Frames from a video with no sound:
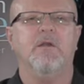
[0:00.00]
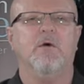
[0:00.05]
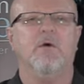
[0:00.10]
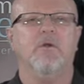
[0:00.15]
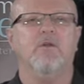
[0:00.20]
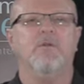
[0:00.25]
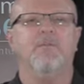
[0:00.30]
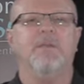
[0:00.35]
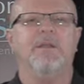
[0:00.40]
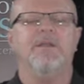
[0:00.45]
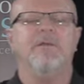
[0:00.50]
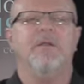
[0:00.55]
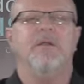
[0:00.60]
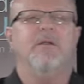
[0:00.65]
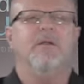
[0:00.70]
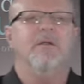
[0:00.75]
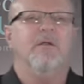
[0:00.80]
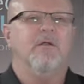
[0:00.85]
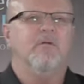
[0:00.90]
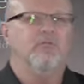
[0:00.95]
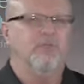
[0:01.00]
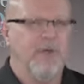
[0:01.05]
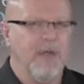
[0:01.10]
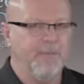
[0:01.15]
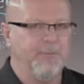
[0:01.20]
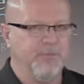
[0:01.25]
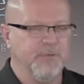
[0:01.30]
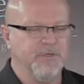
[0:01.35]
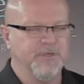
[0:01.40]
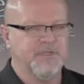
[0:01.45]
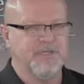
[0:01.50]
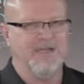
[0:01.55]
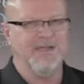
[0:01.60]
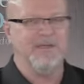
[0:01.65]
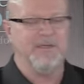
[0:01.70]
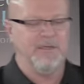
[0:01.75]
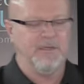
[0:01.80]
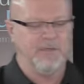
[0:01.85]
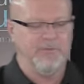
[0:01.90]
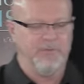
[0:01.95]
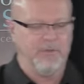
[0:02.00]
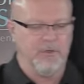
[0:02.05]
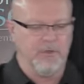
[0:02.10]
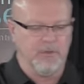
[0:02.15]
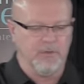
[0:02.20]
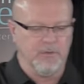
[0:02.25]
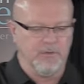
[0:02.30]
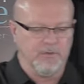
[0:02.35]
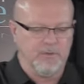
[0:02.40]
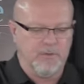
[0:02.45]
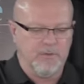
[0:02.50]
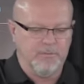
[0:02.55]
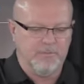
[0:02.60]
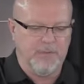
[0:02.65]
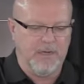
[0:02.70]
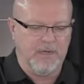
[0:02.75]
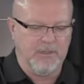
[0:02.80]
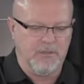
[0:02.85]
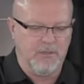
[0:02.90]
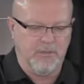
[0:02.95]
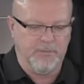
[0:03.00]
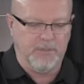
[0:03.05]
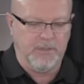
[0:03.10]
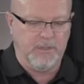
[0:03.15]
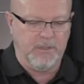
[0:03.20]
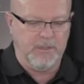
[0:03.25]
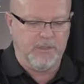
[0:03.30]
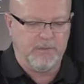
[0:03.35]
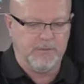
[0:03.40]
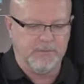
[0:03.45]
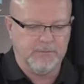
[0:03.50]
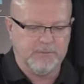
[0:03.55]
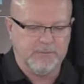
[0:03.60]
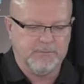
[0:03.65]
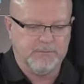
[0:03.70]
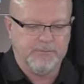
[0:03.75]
order to be represented in the earth by human leaders.